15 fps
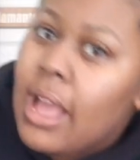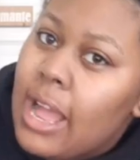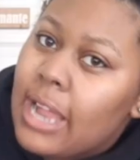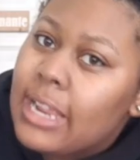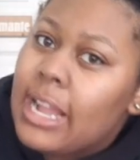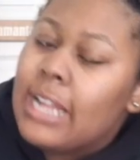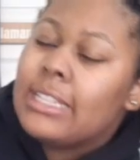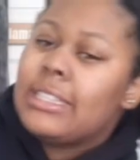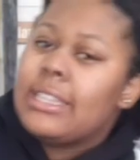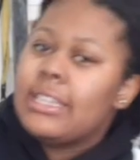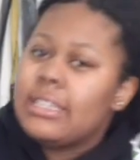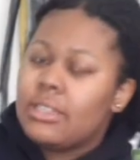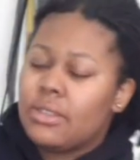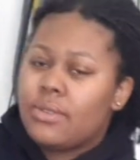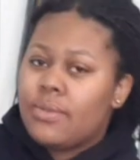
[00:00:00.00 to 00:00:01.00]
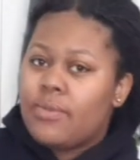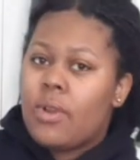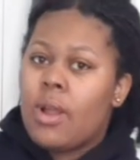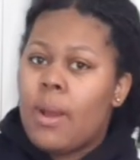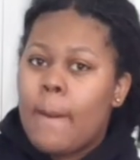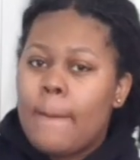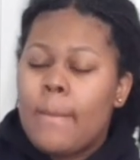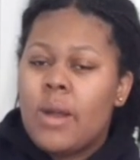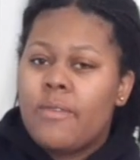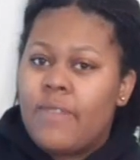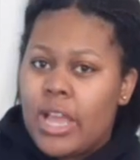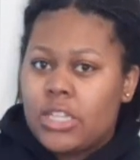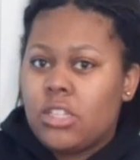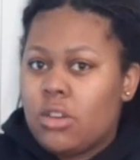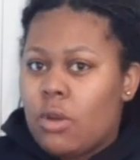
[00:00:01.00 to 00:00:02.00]
I got this from
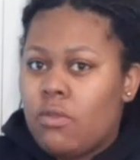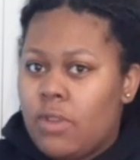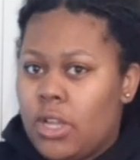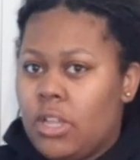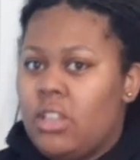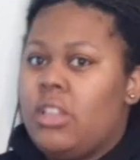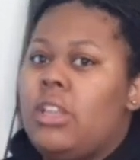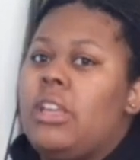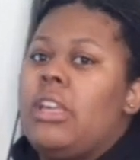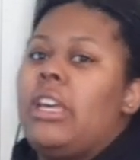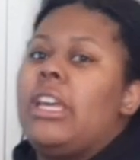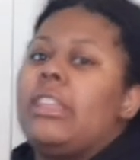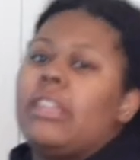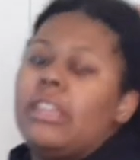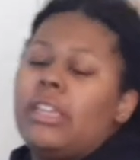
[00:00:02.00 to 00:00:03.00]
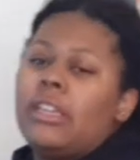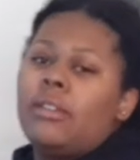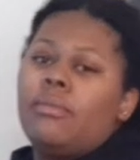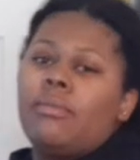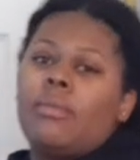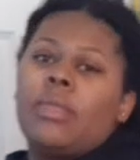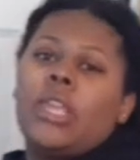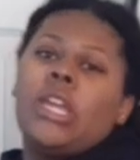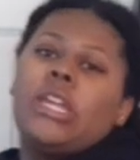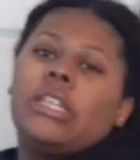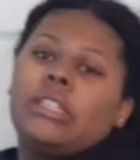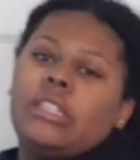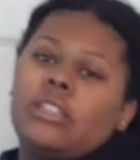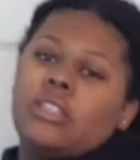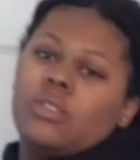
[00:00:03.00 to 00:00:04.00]
Fashion Nova, and then
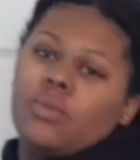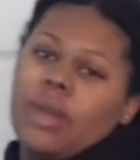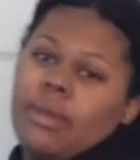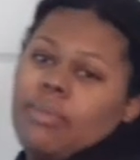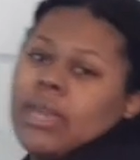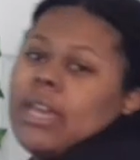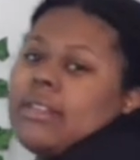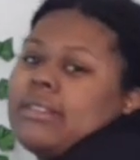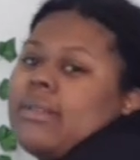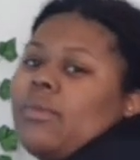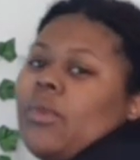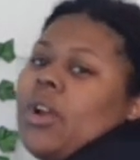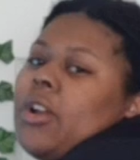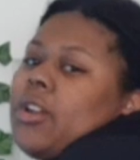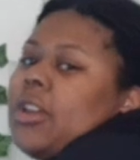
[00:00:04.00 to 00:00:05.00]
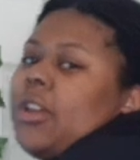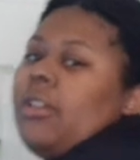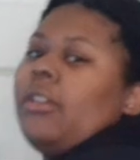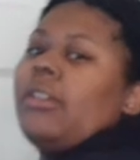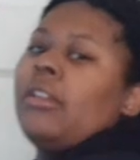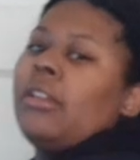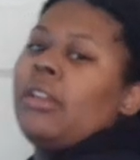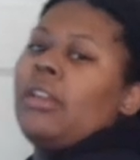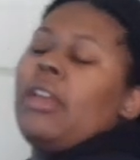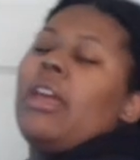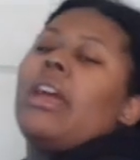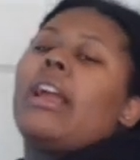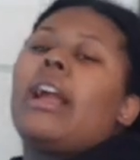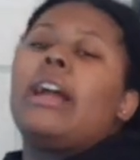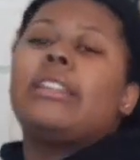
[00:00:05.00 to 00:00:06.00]
these sweatpants I'm wearing,
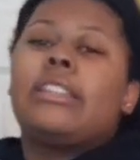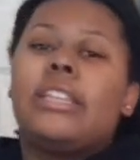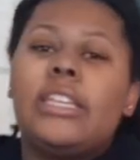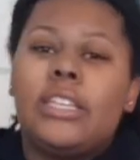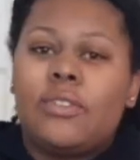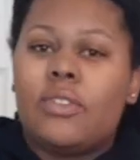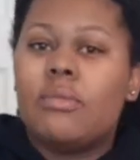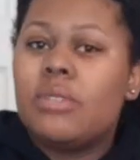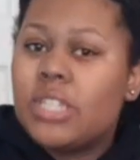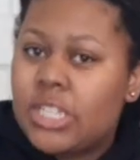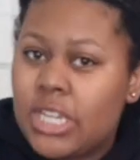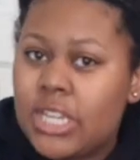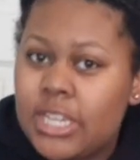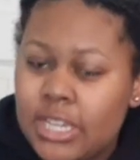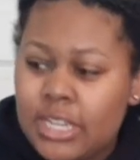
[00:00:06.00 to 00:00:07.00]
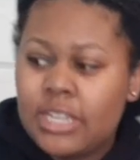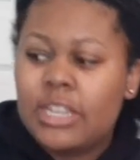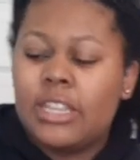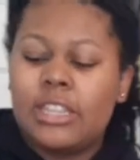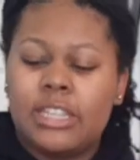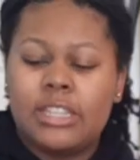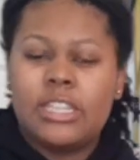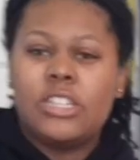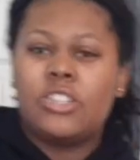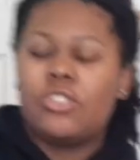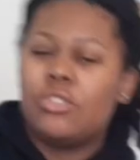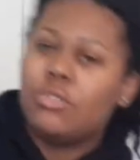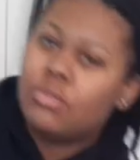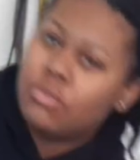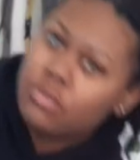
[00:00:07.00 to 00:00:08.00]
got these from Shein, and then these
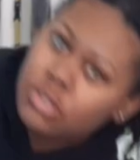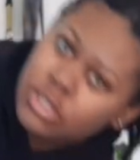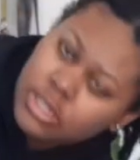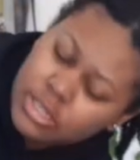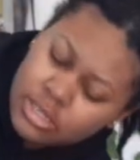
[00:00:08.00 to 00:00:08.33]
shoes,